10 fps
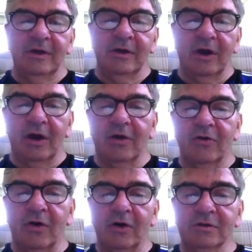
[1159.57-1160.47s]

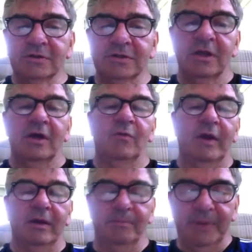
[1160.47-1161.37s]
across. We
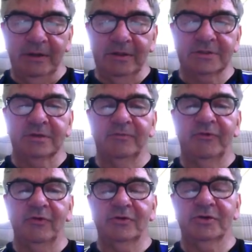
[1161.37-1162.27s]
can build a sum
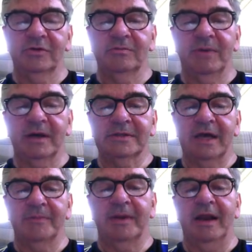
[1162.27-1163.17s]
function up by
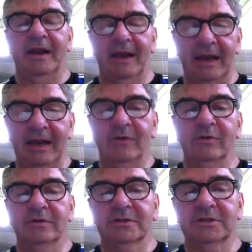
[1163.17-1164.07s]
typing in
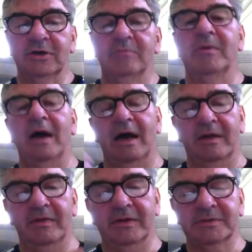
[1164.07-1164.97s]
equals sum,
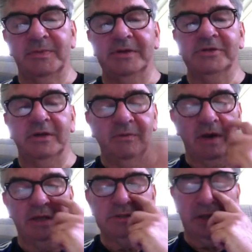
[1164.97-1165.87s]
and the spreadsheet will
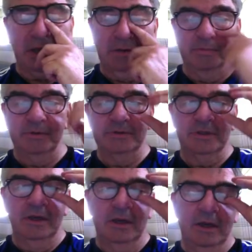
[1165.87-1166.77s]
actually help us
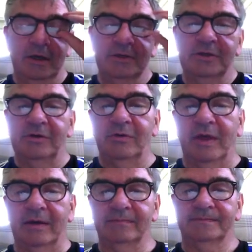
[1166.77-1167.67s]
to do that.
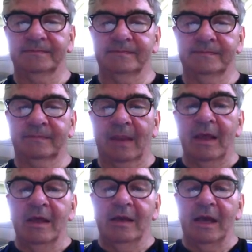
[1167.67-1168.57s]

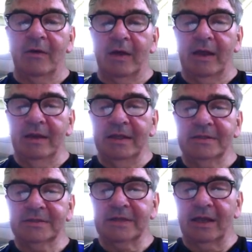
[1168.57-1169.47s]
Now in this
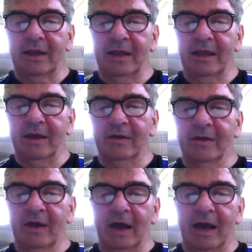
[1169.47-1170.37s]
cell here,
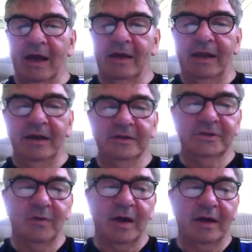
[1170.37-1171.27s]
I needed
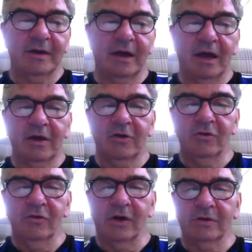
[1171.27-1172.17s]
to add
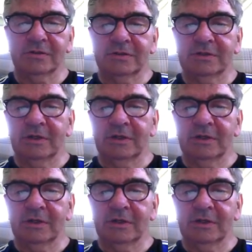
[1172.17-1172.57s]
across